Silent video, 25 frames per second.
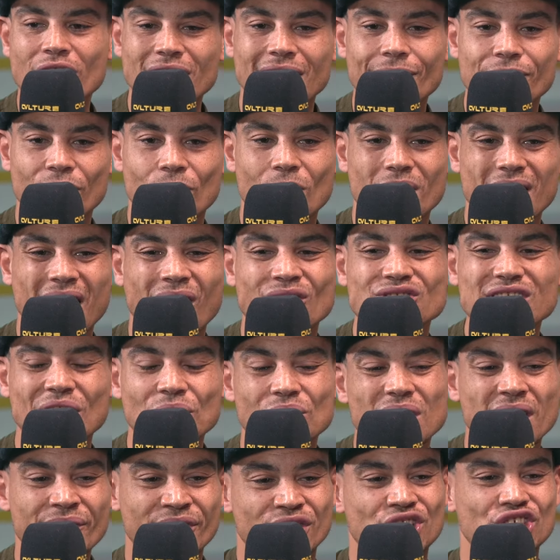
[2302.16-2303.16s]
than everyone else, I
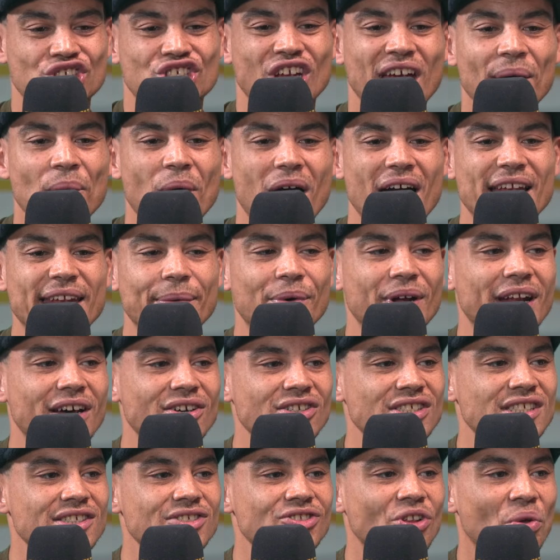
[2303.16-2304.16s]
don't give a shit what anyone
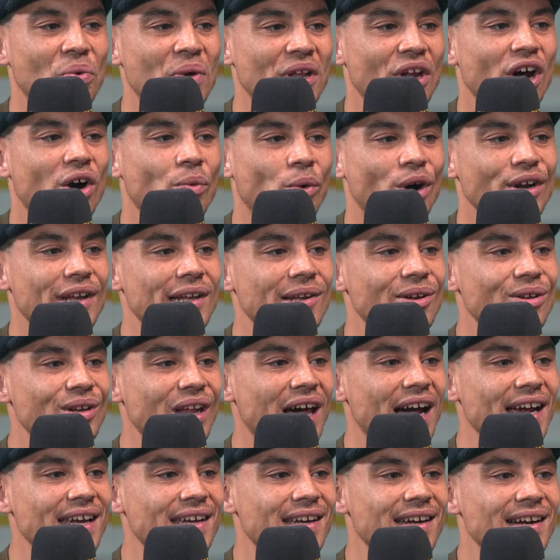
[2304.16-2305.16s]
else is doing or what they look
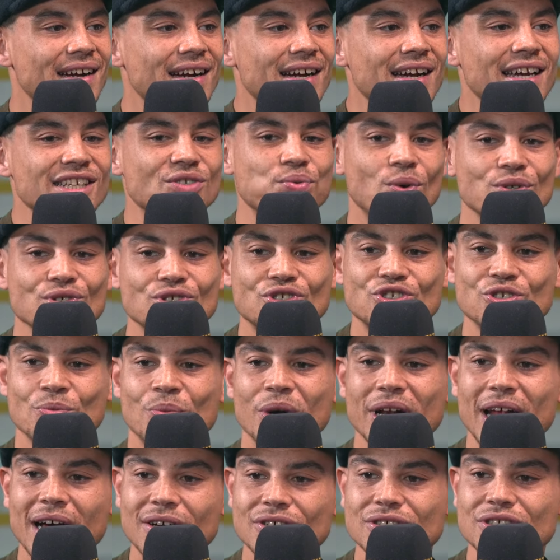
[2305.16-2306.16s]
like. It's once
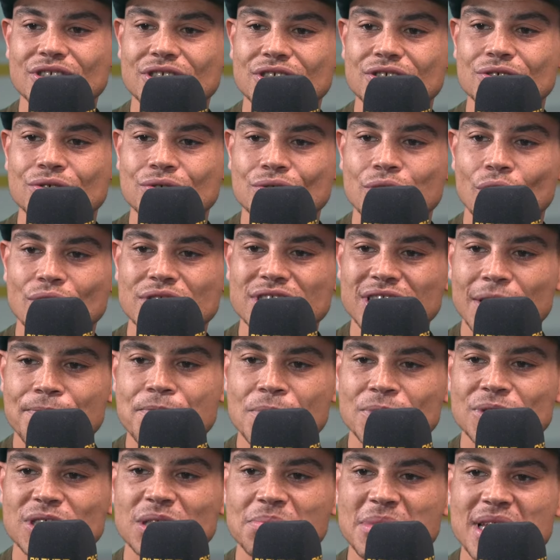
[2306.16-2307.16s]
someone else who looks
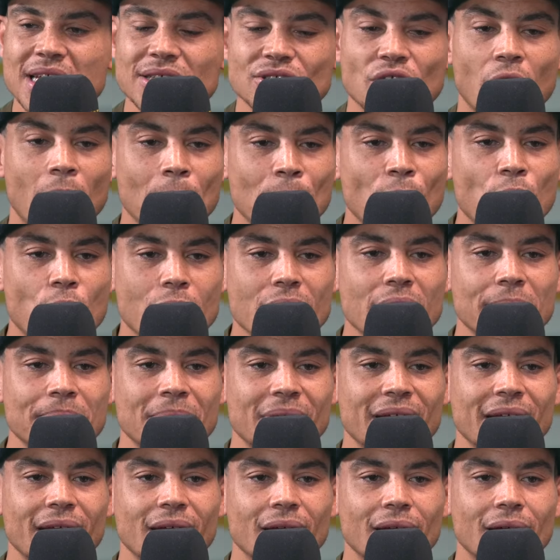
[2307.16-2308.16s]
different to me has got more than
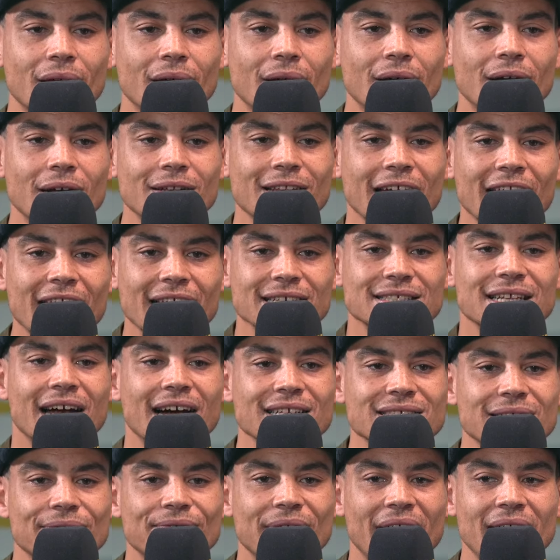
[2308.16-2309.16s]
me, then I
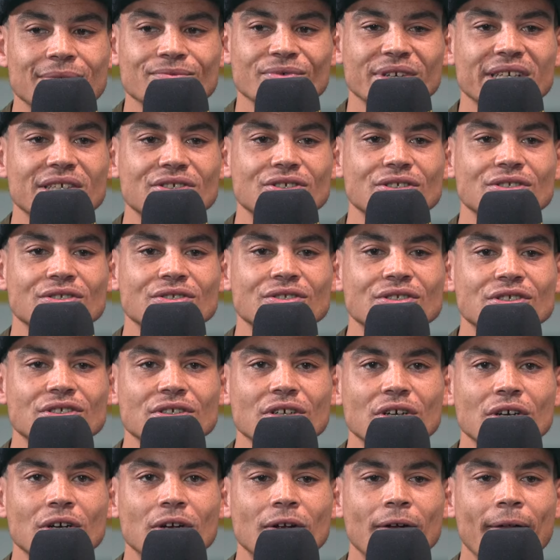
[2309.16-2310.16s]
start to find reasons
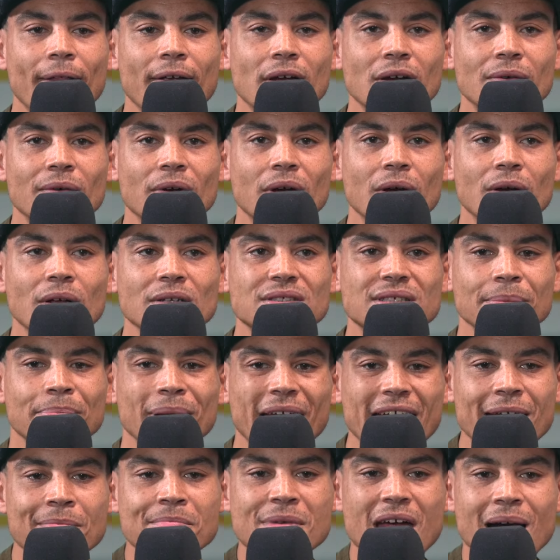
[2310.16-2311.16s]
to
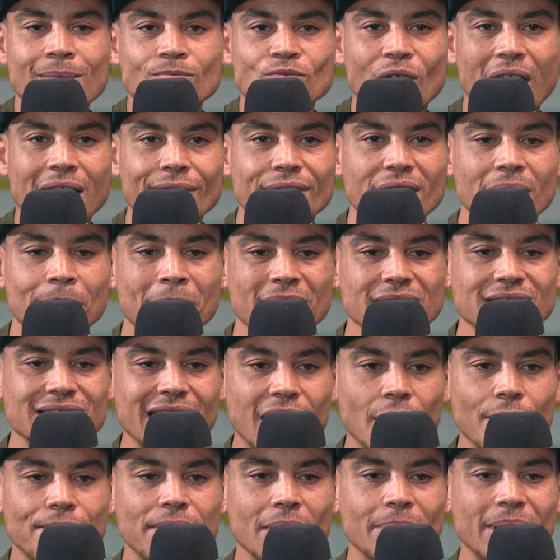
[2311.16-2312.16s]
blame them rather than
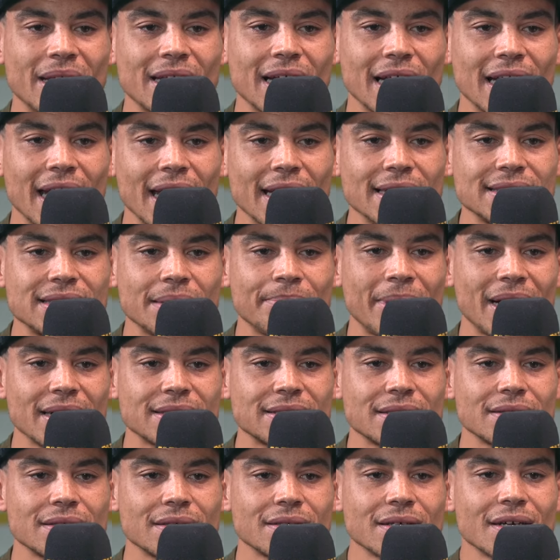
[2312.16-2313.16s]
myself for being a lazy
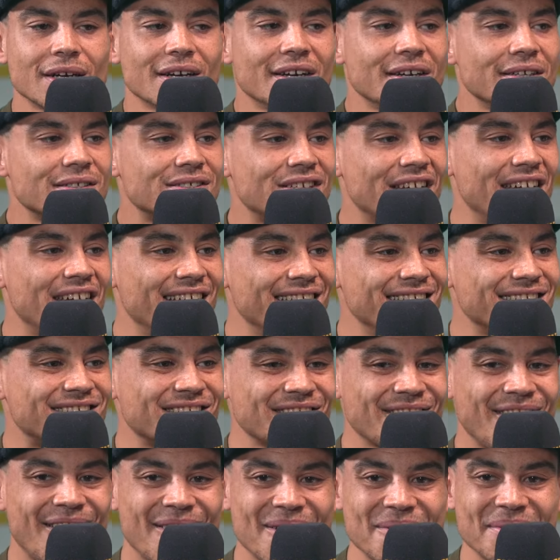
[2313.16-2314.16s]
bastard. Do
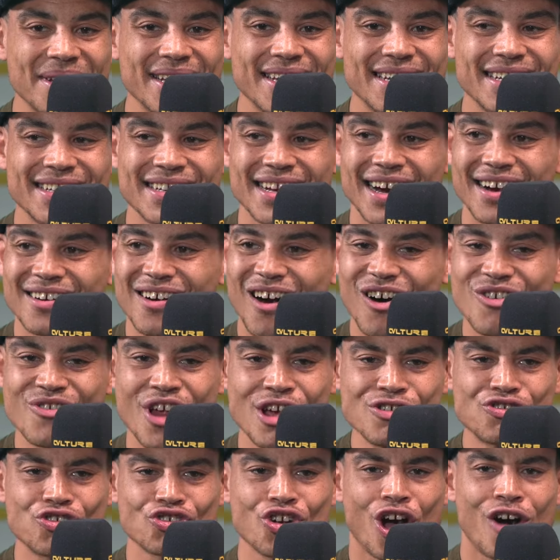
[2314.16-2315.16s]
you know what I mean? I go,
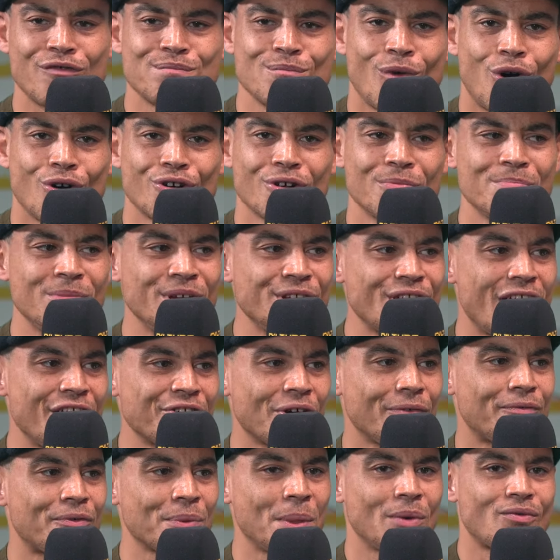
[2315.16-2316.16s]
they shouldn't have more than me. They're
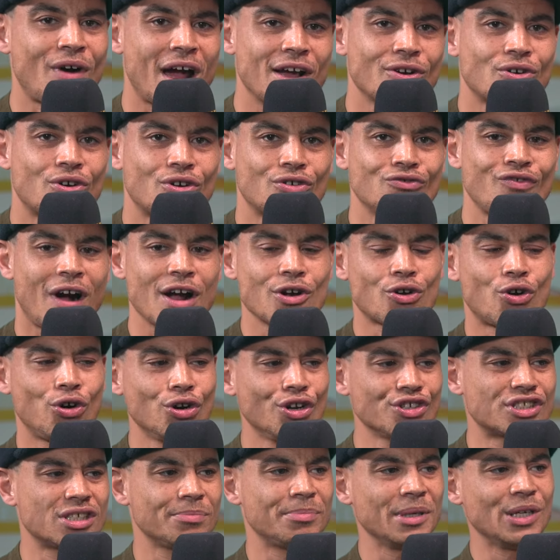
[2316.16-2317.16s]
not from the right
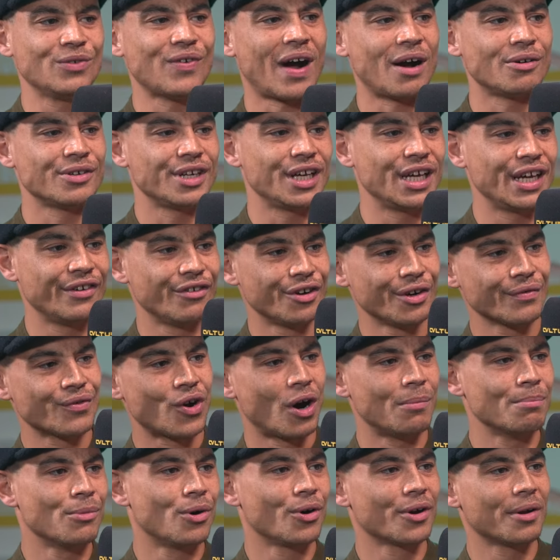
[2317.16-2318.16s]
colour to be around here and they've
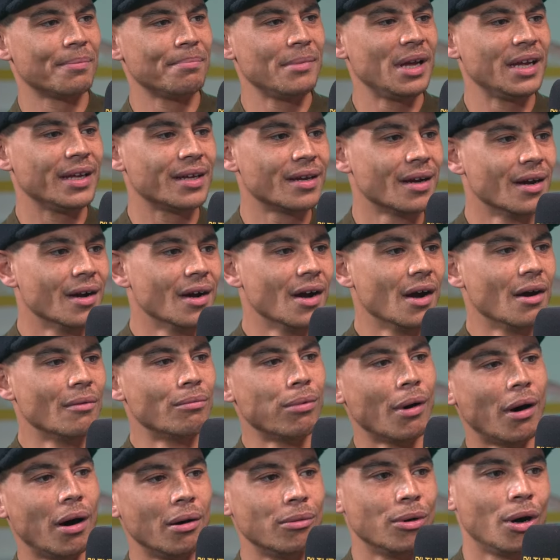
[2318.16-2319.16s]
got more than me.
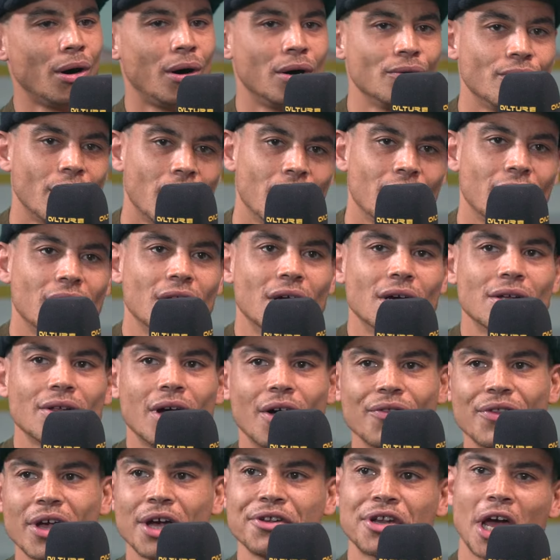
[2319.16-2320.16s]
Whoa.
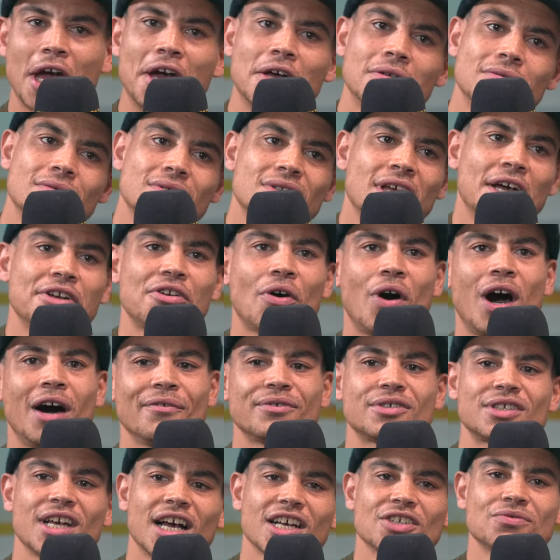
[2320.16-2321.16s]
They don't
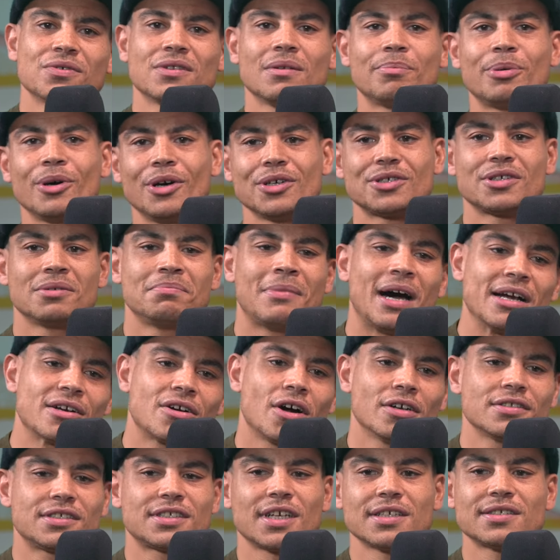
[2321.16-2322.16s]
have sex with the person my
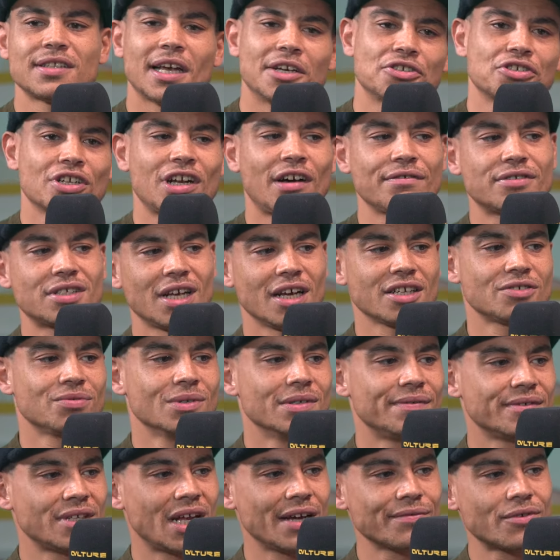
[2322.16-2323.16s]
God says they should have sex
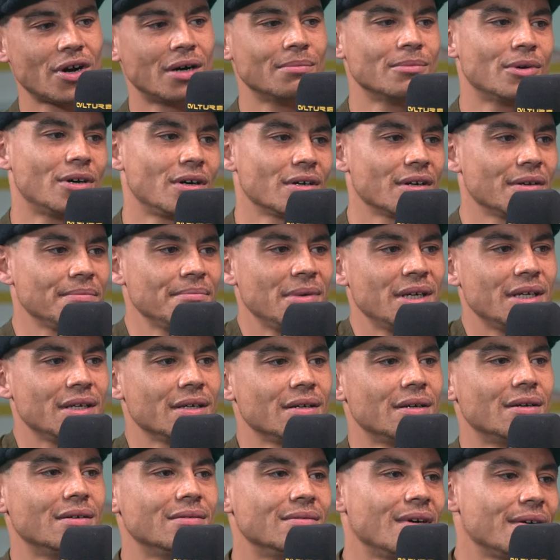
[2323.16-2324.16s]
with and they've got more than me.
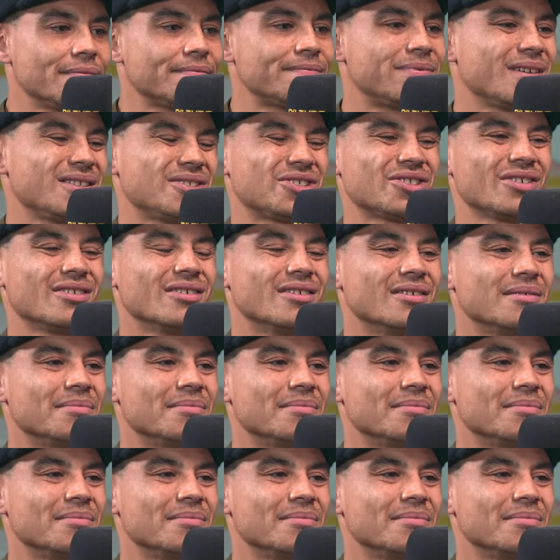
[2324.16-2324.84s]
Well, shut up.